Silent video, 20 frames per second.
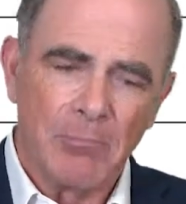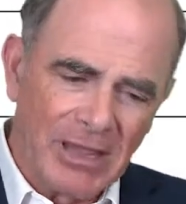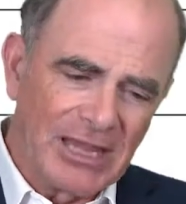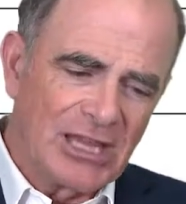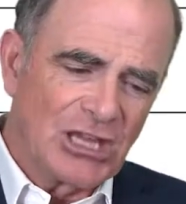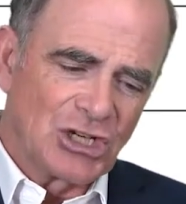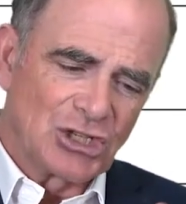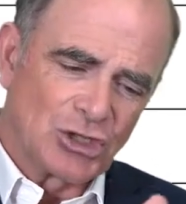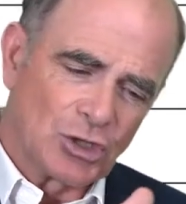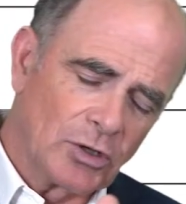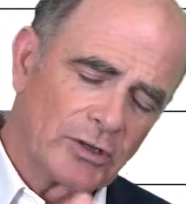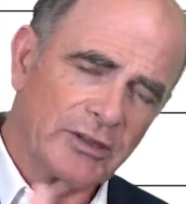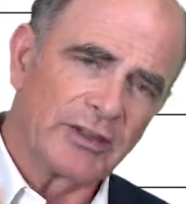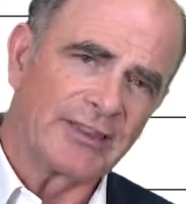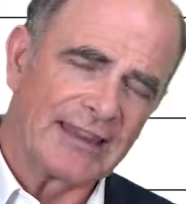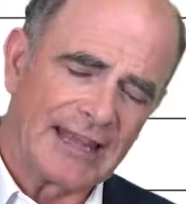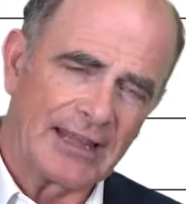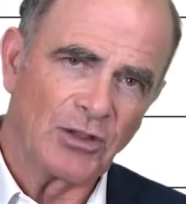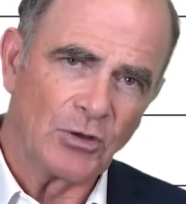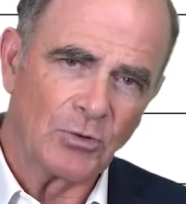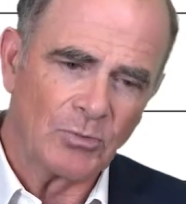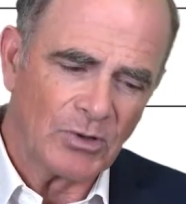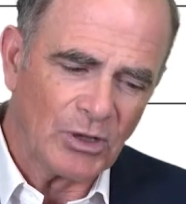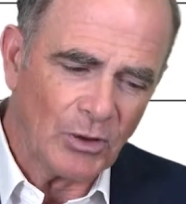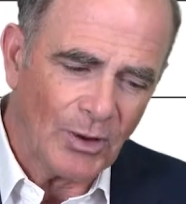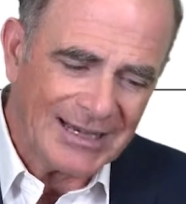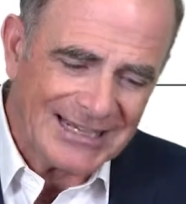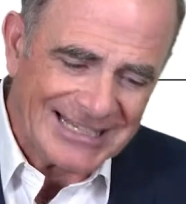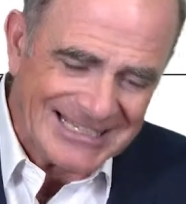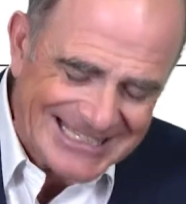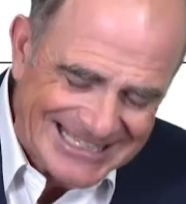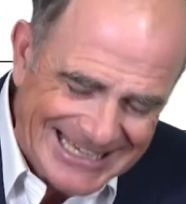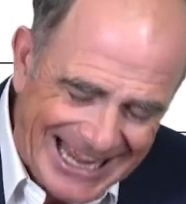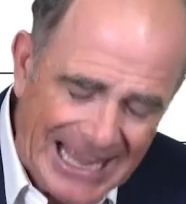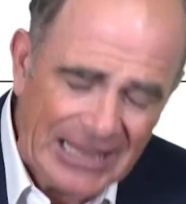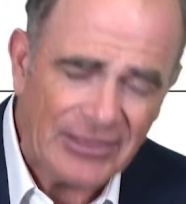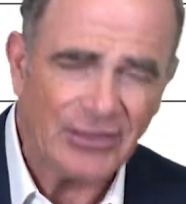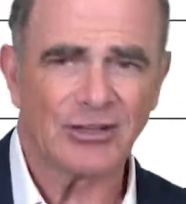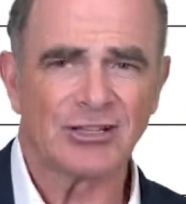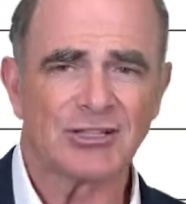Making sure that you
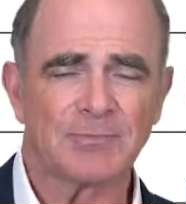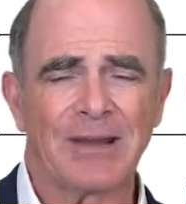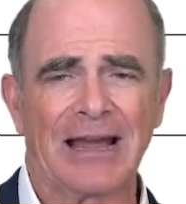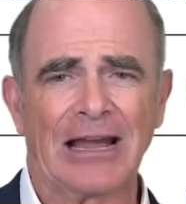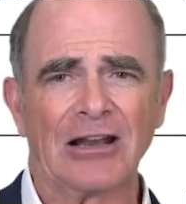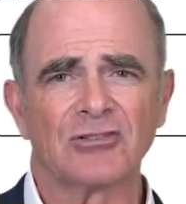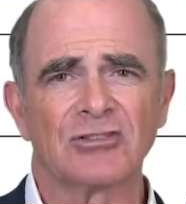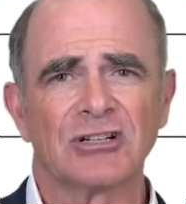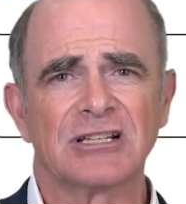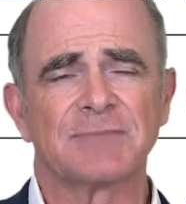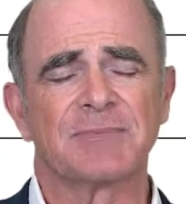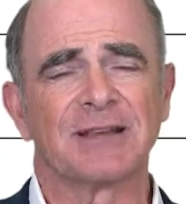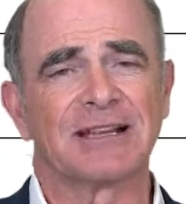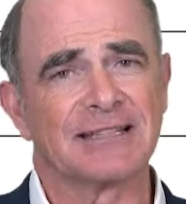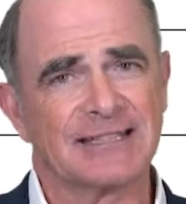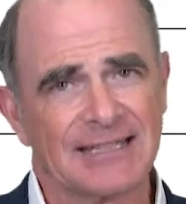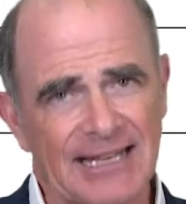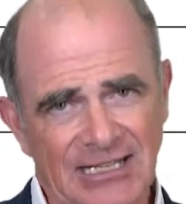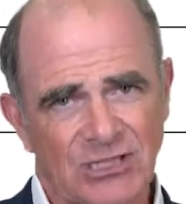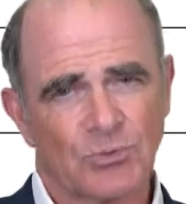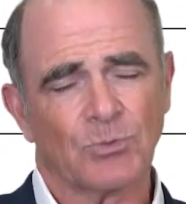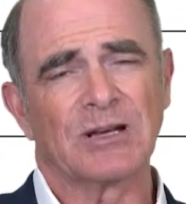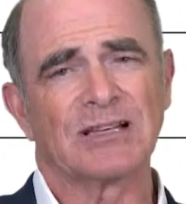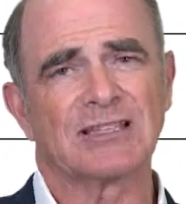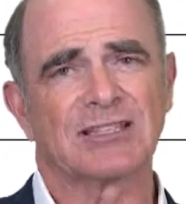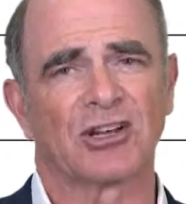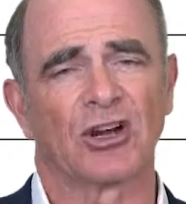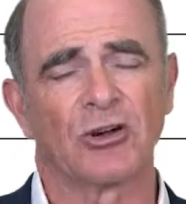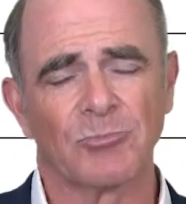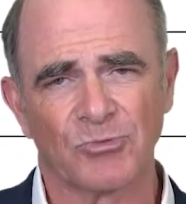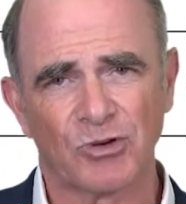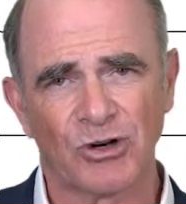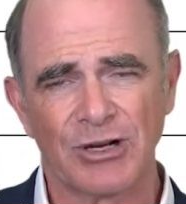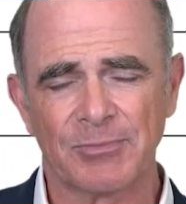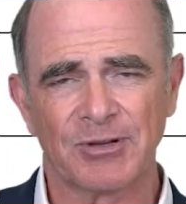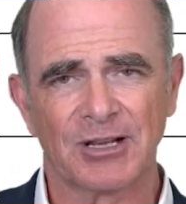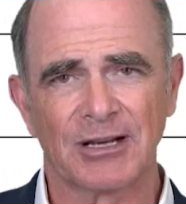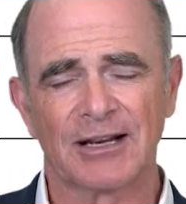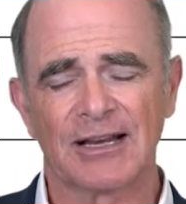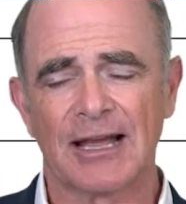understand those boundaries, because that's where scope
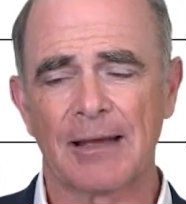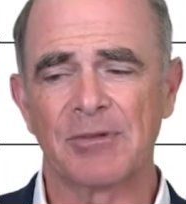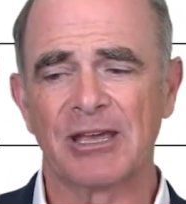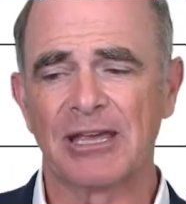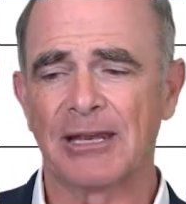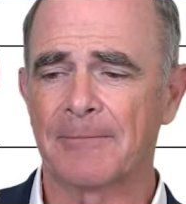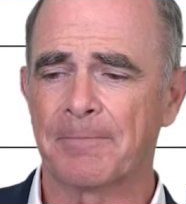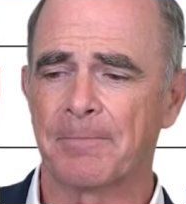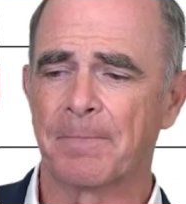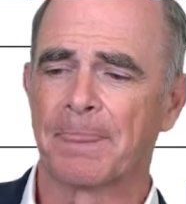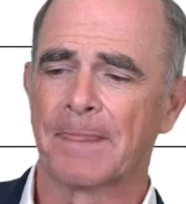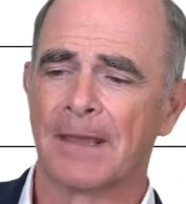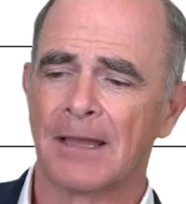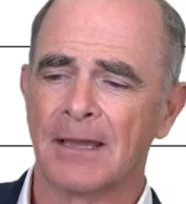creep can come in.